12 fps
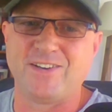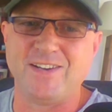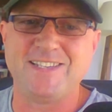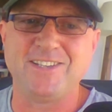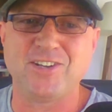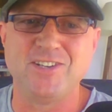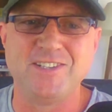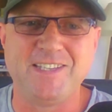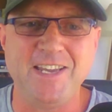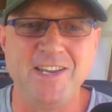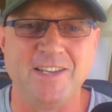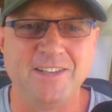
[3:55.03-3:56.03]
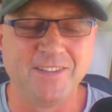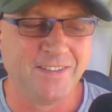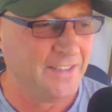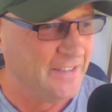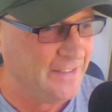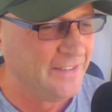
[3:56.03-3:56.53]
the crazy Dundee.
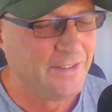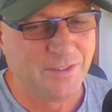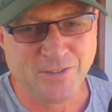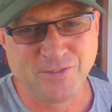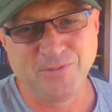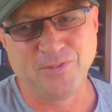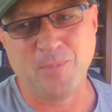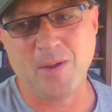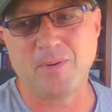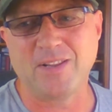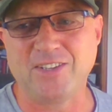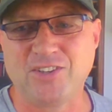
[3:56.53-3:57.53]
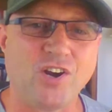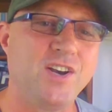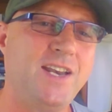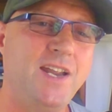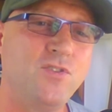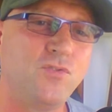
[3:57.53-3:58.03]
Remember the
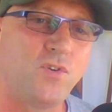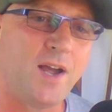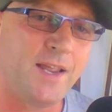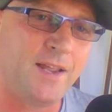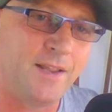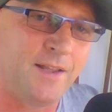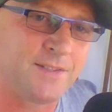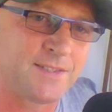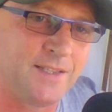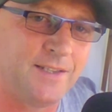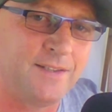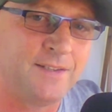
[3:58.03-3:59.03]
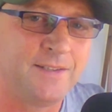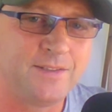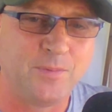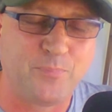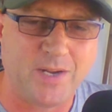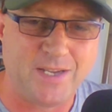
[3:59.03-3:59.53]
Dundee riot, as the
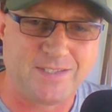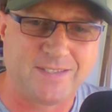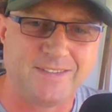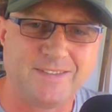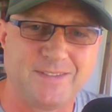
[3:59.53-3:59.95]
the press